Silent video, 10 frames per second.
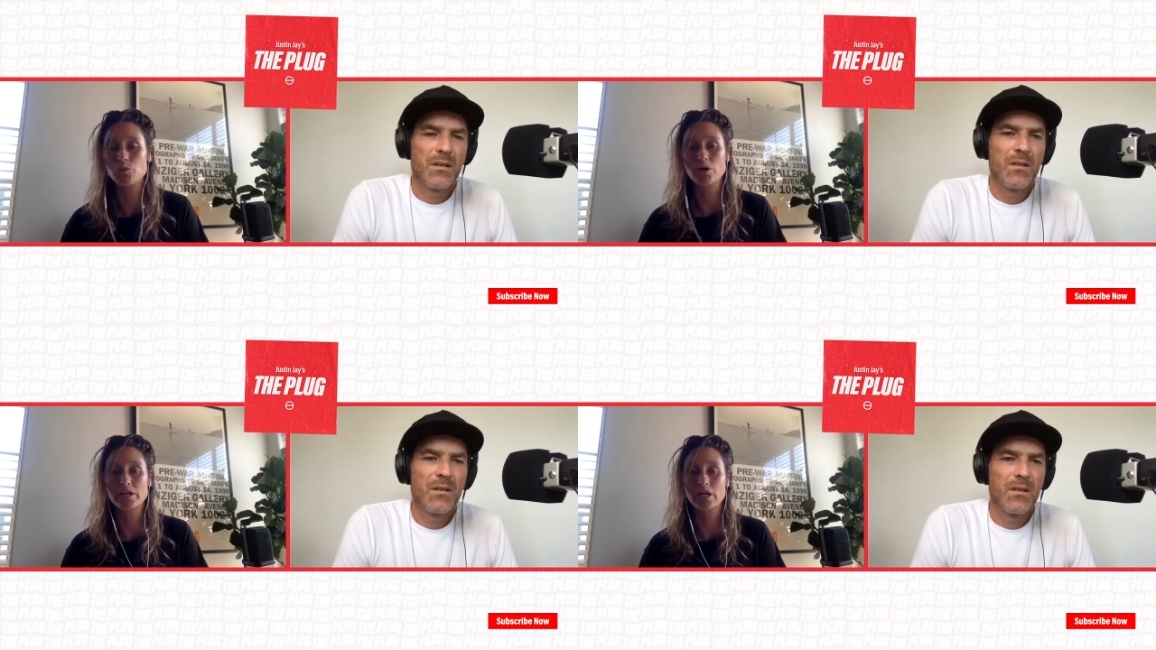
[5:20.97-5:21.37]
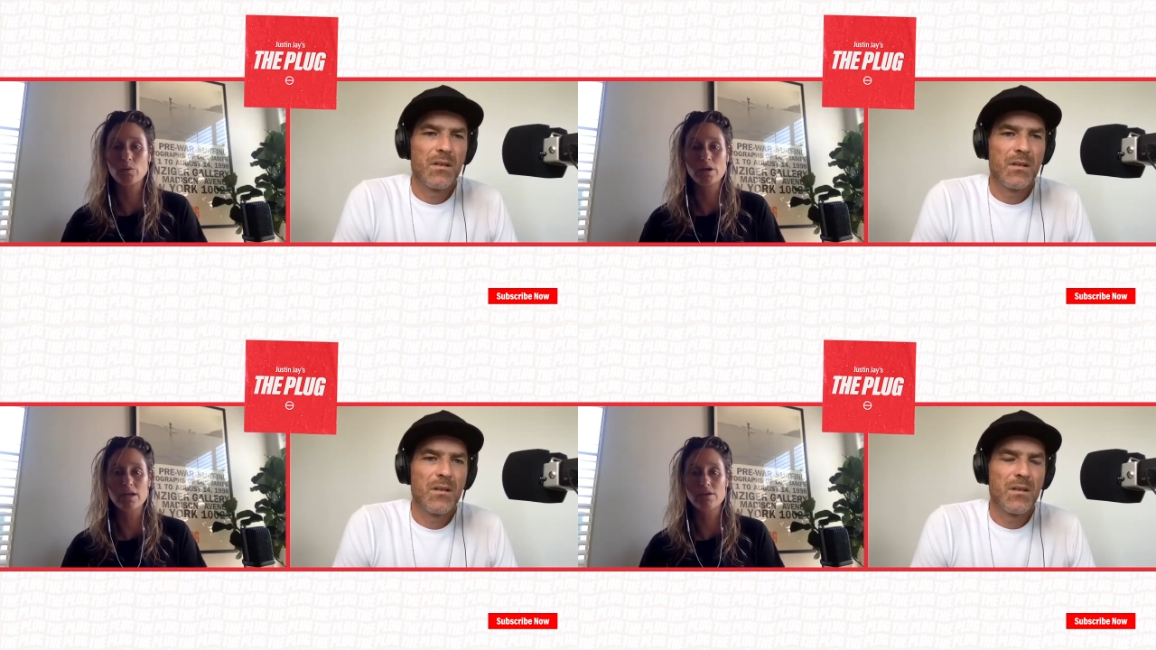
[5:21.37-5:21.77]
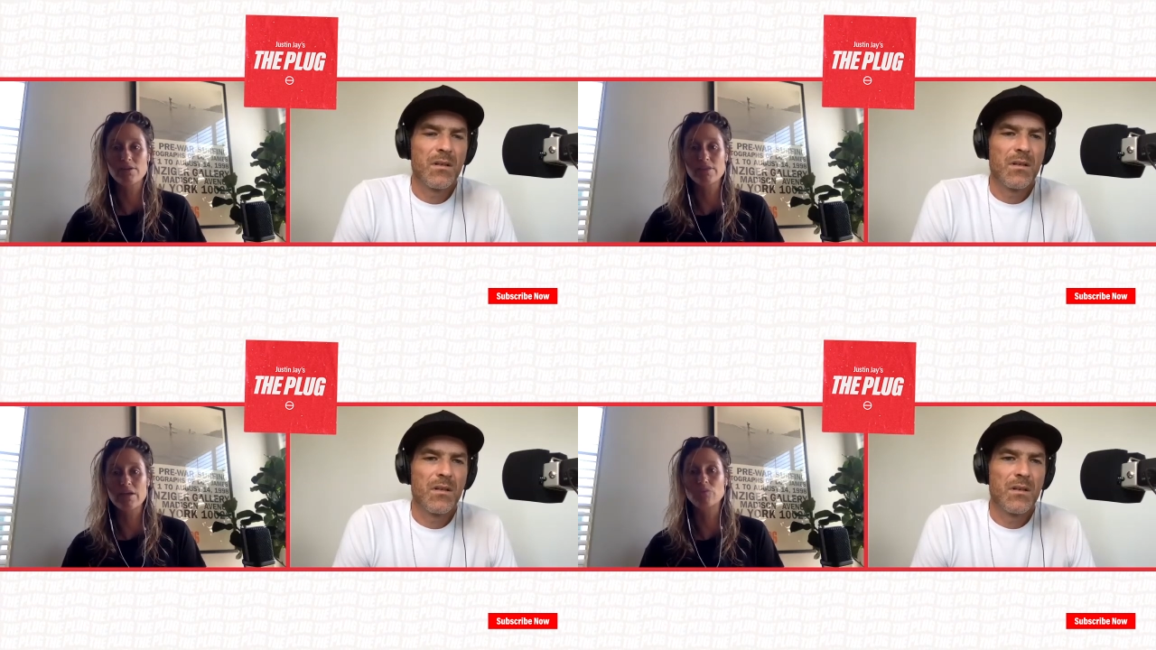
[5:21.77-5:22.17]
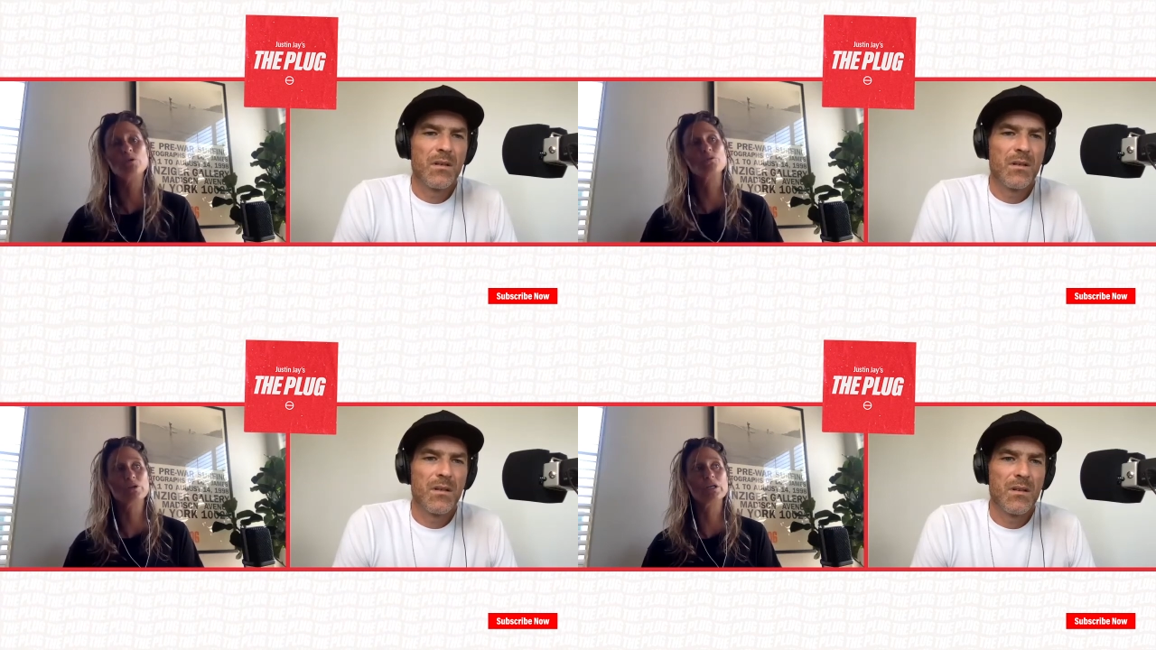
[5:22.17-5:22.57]
Speaker 1: working with that
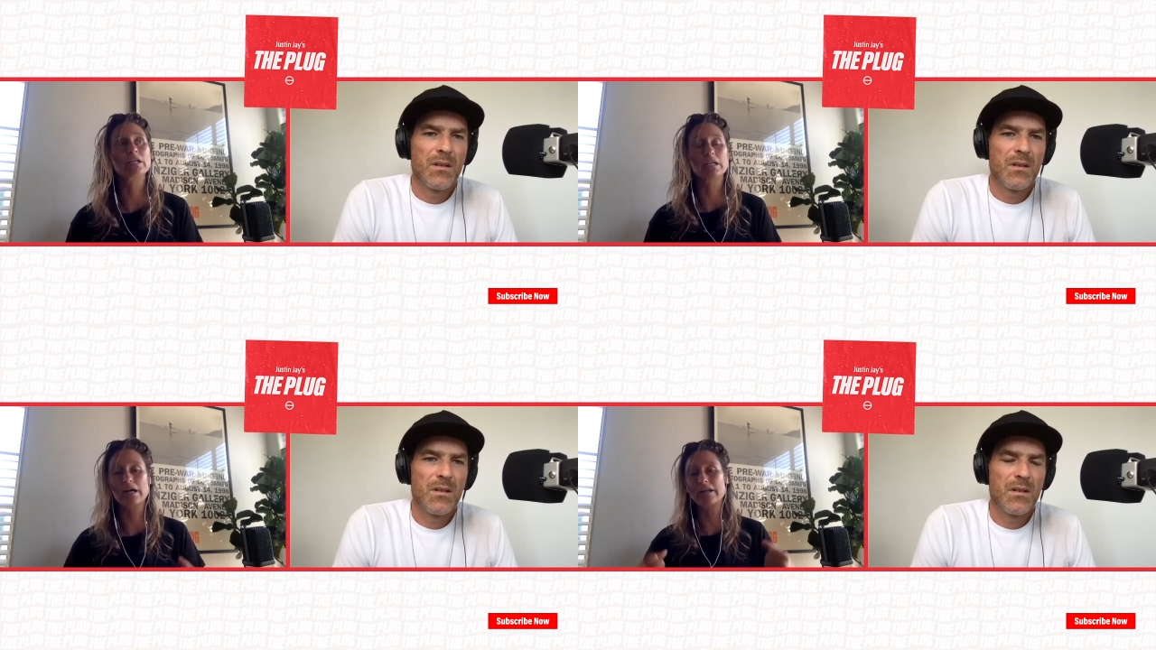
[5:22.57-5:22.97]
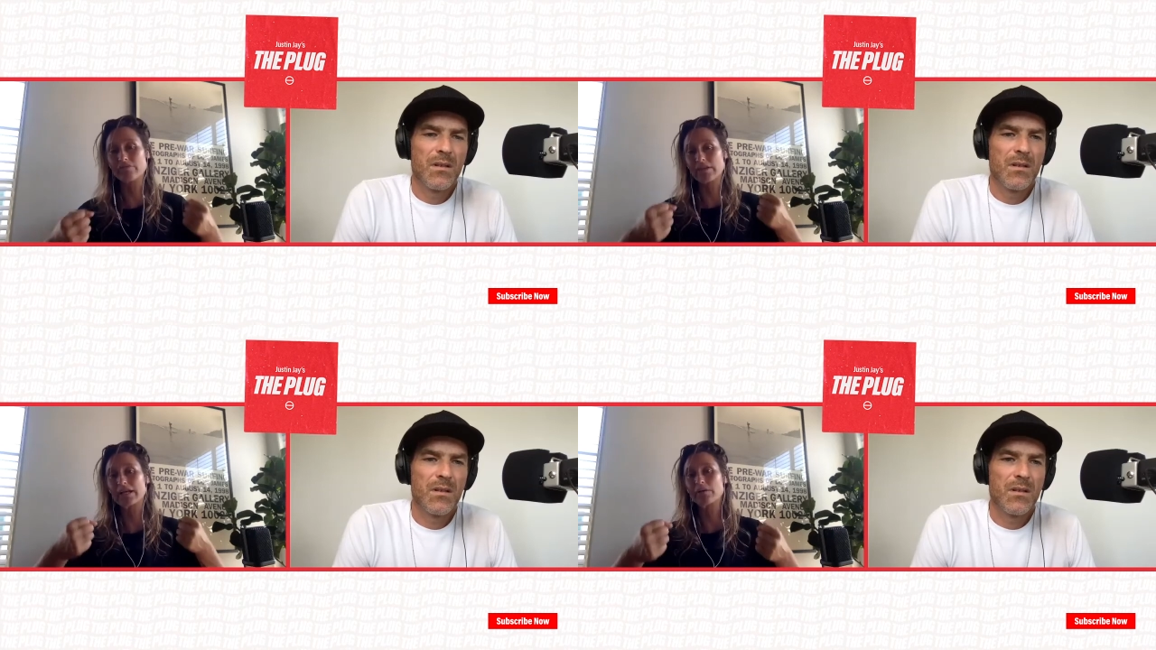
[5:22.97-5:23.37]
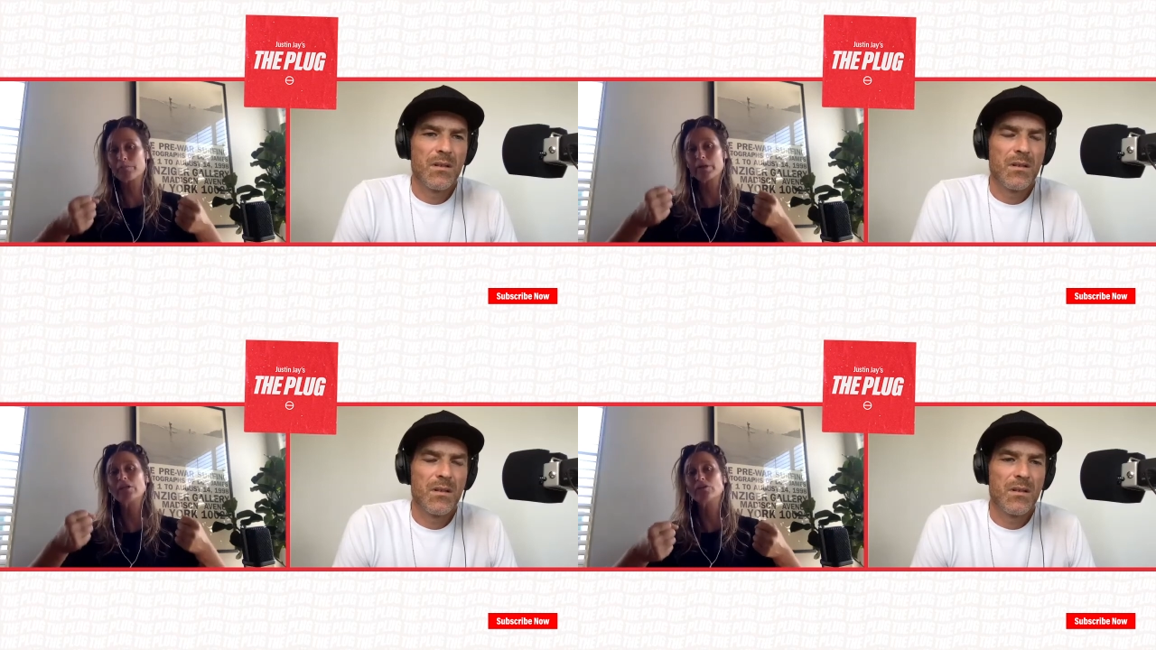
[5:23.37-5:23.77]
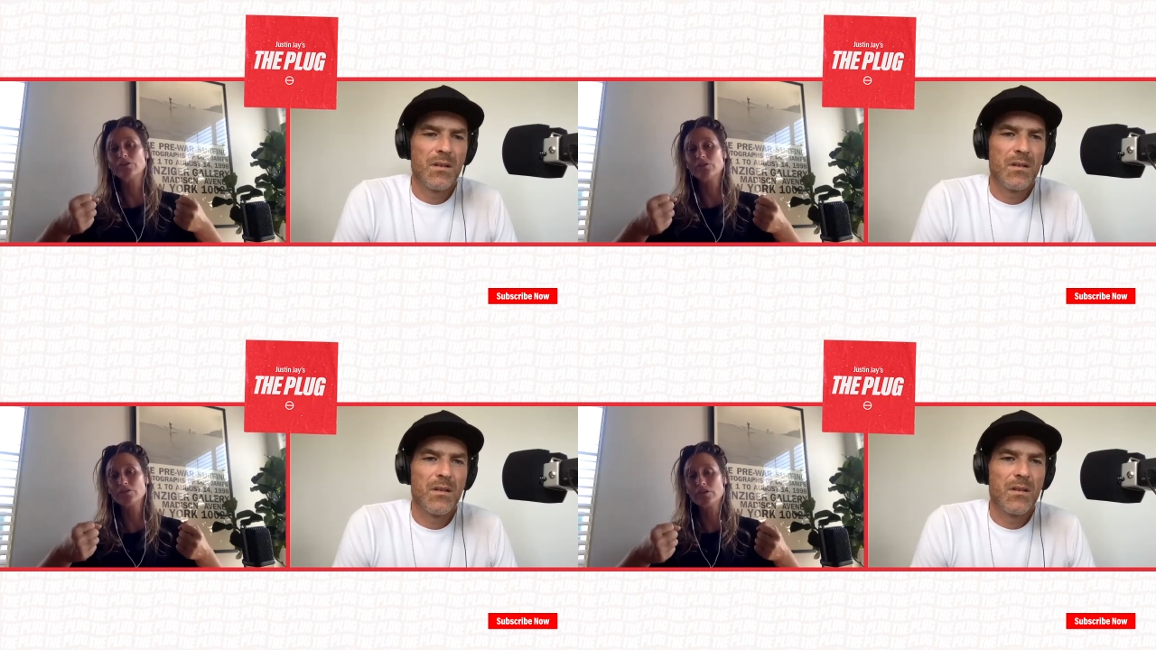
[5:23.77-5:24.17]
were really kind of like pillars